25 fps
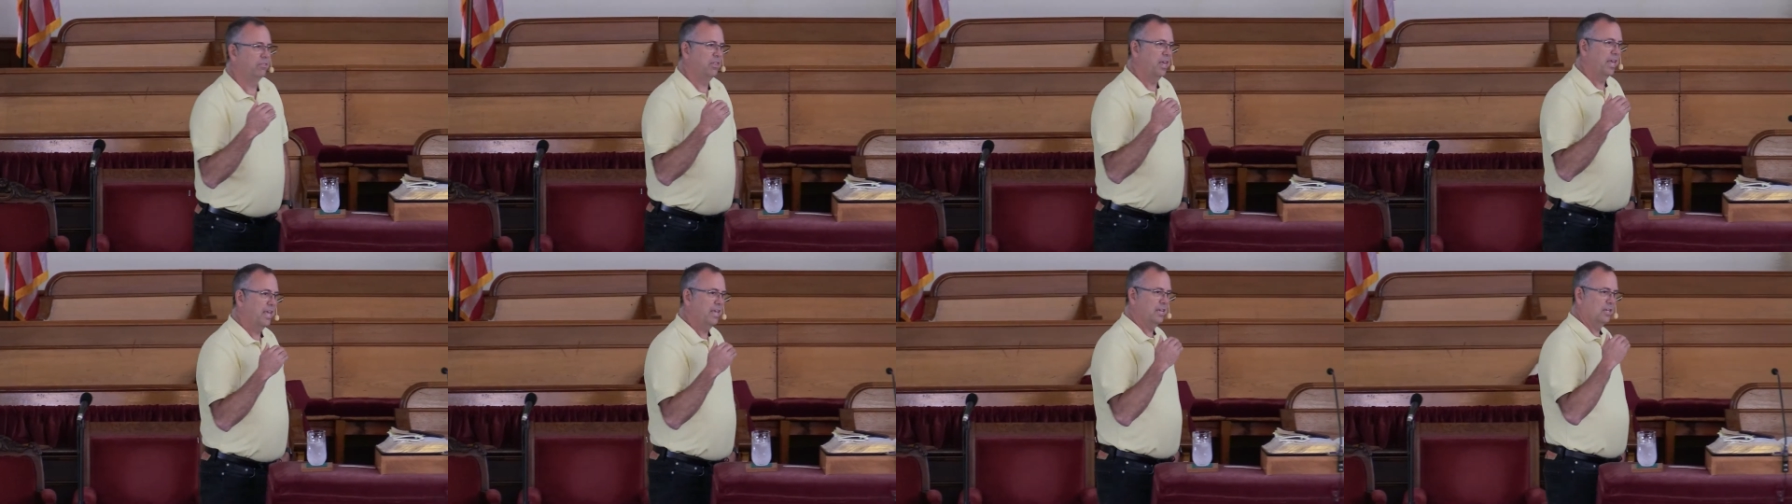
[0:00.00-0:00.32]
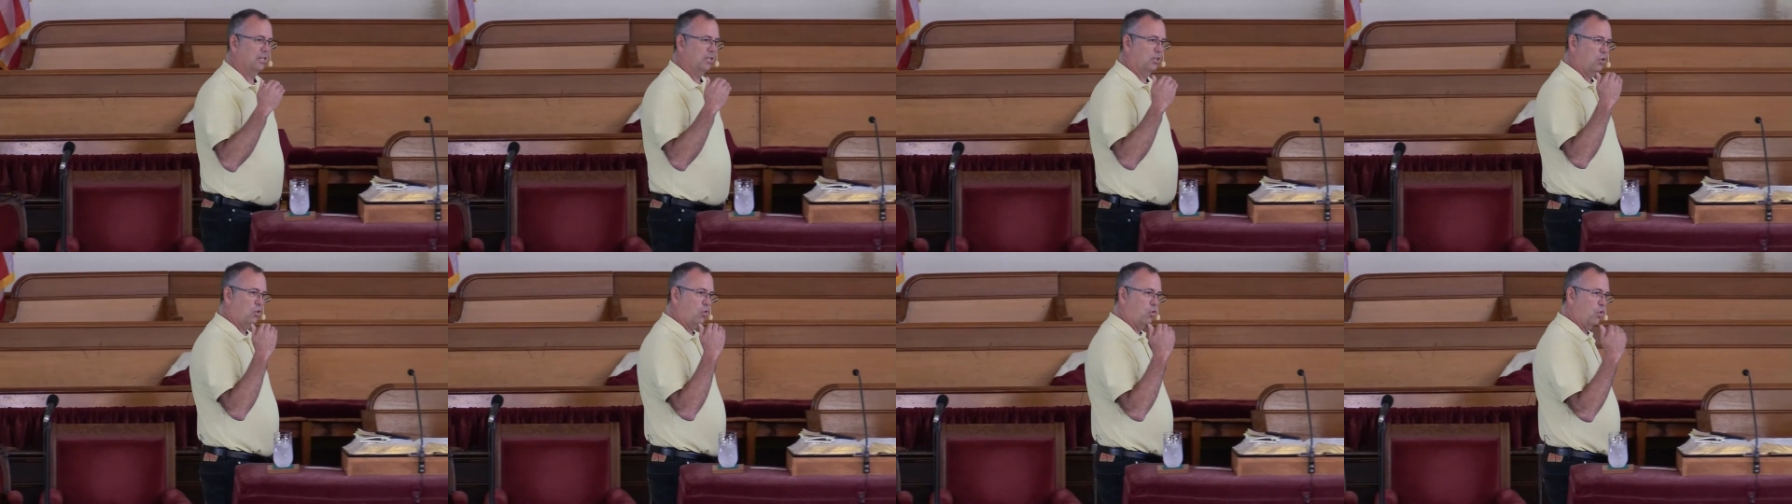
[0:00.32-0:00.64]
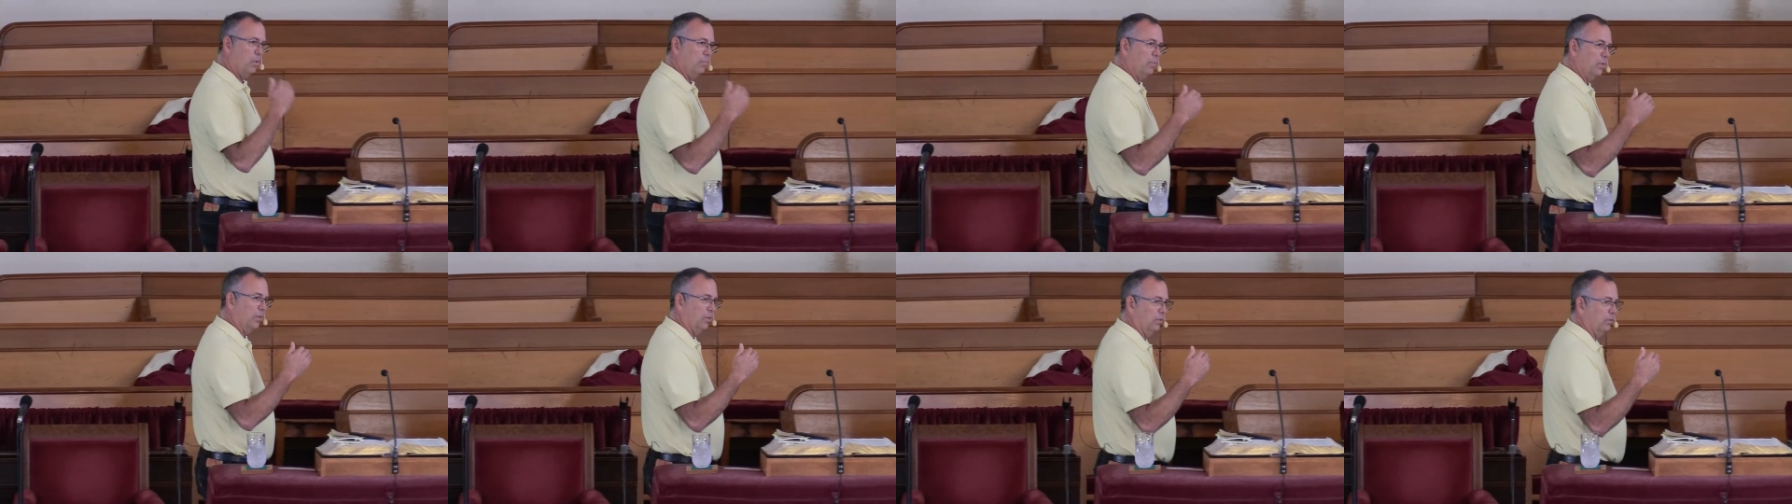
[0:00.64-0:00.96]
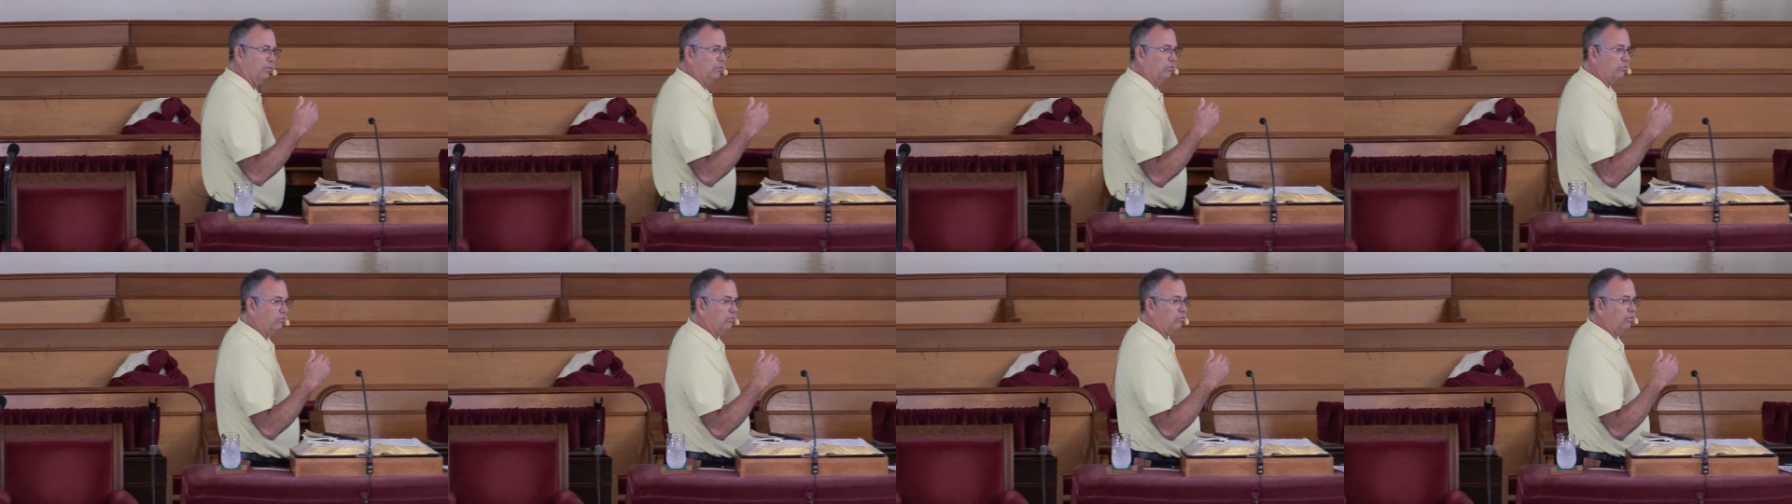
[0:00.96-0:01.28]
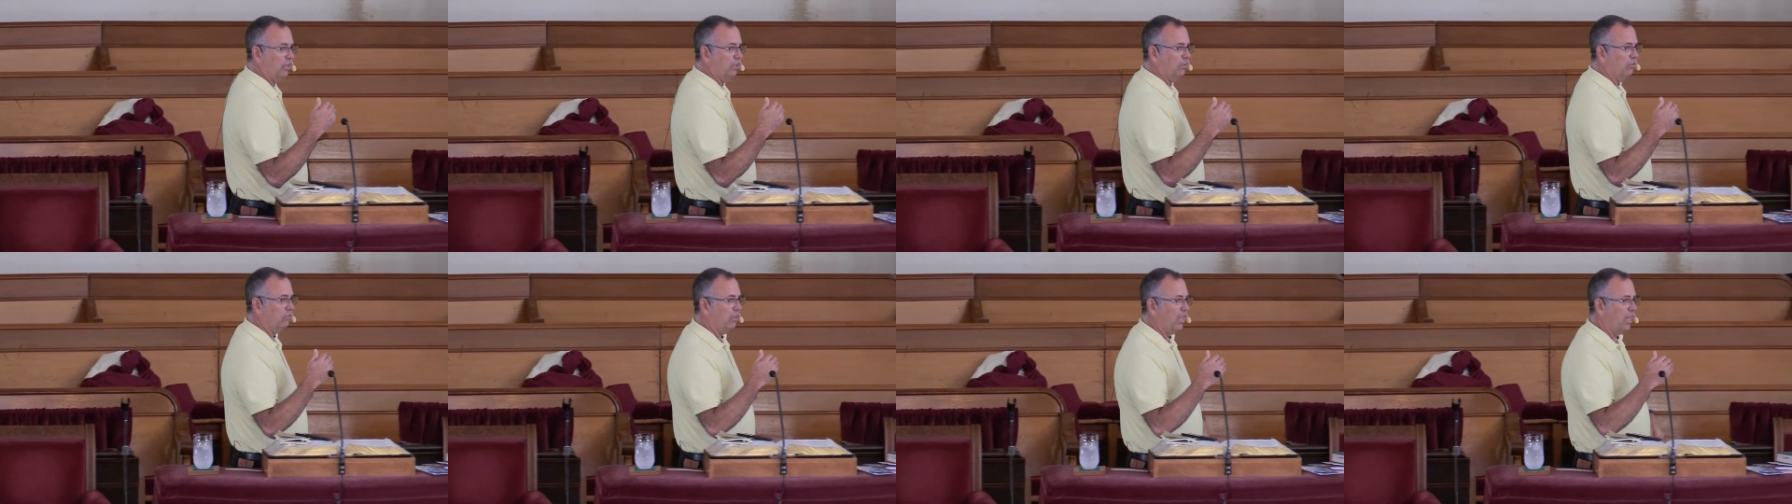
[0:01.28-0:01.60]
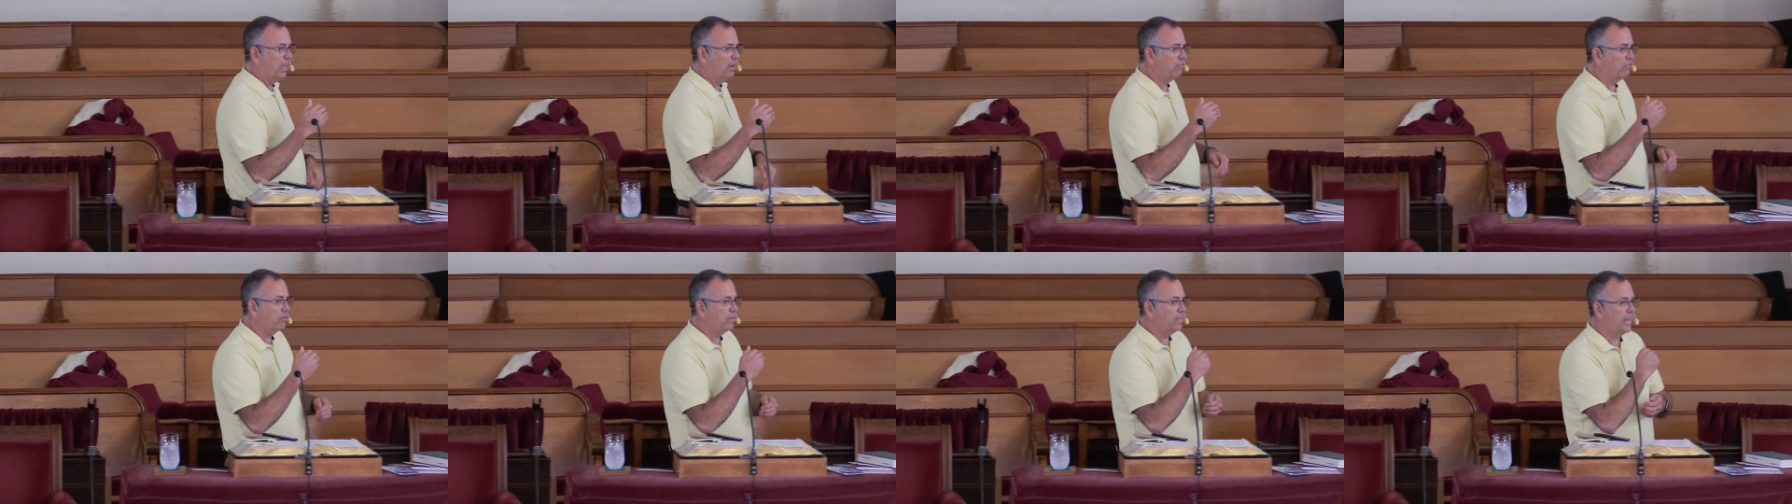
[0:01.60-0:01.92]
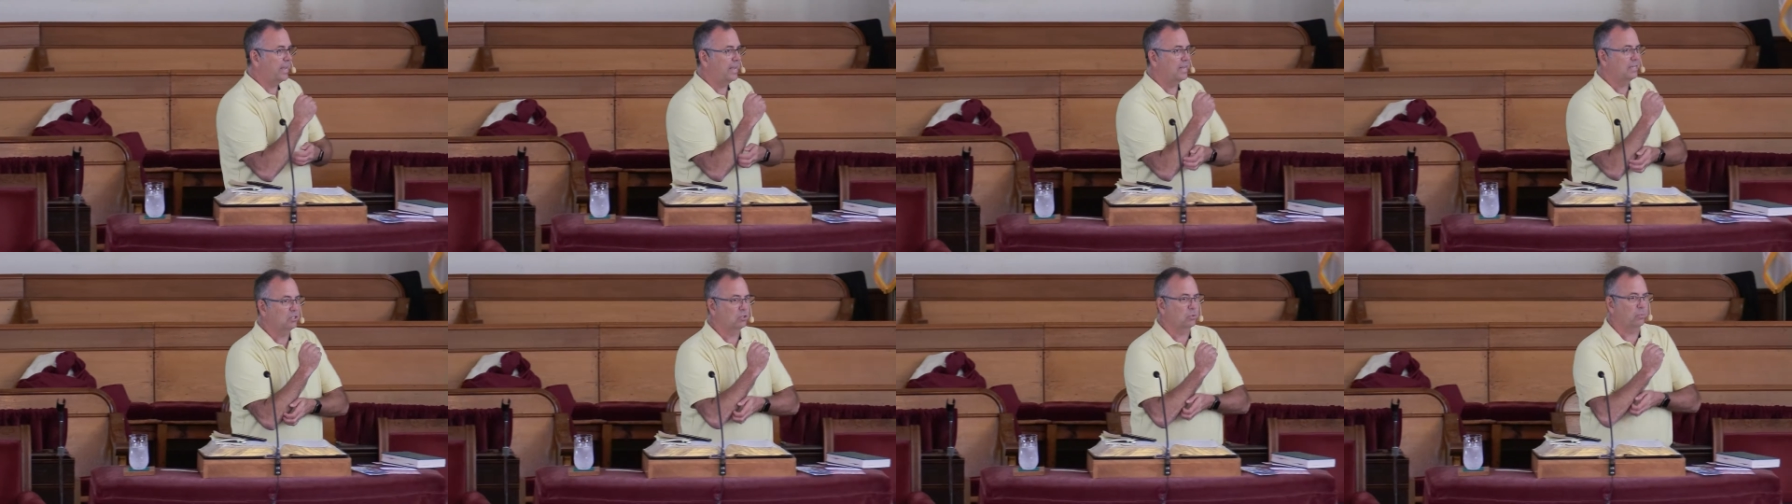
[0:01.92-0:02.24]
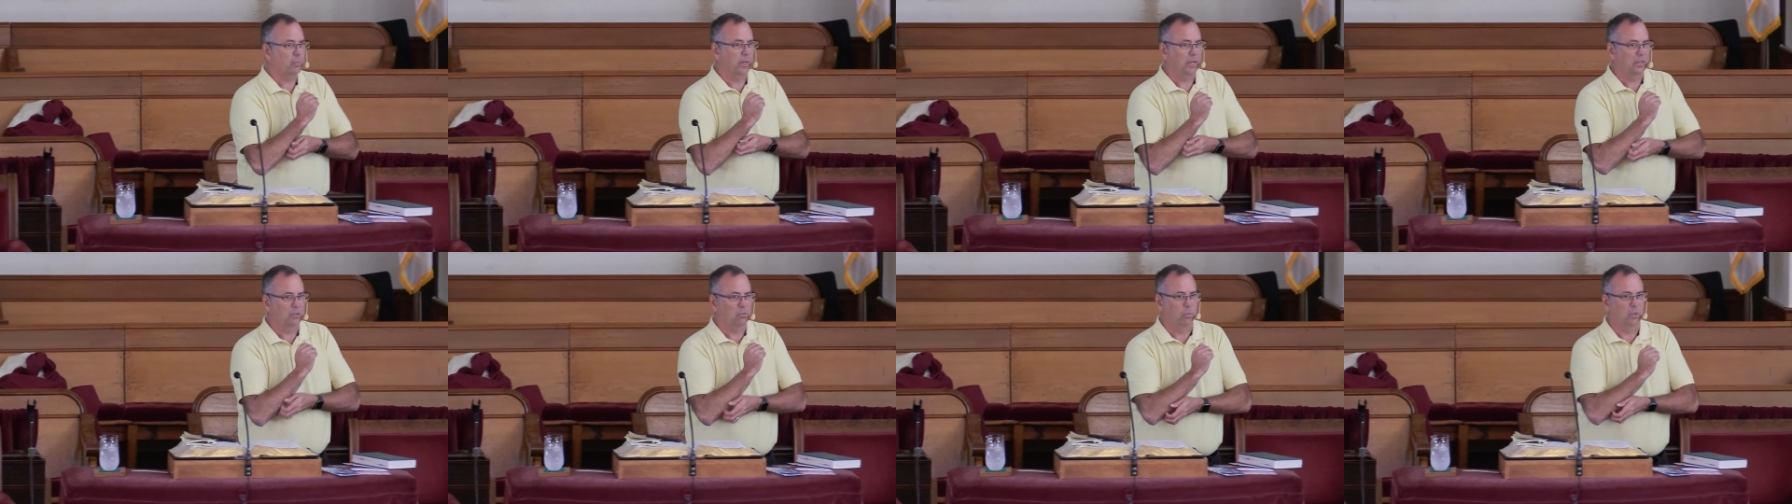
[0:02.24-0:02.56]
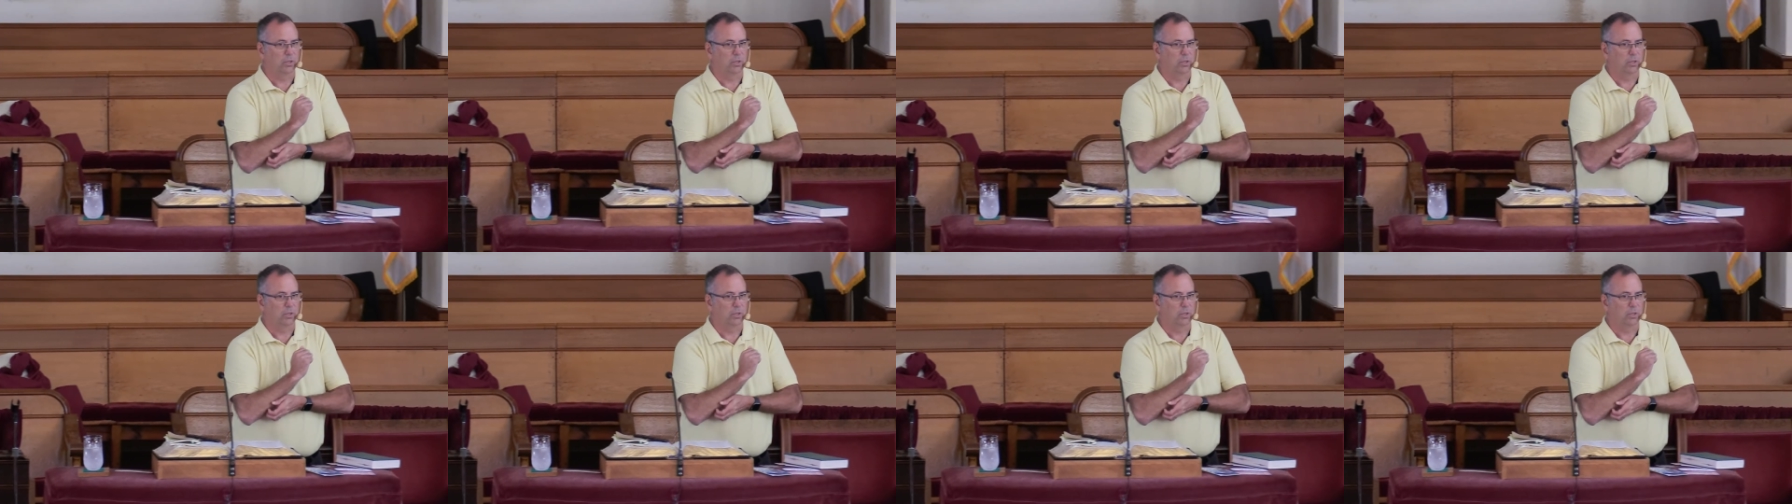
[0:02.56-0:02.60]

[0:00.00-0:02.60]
they are criminals, is every aspect.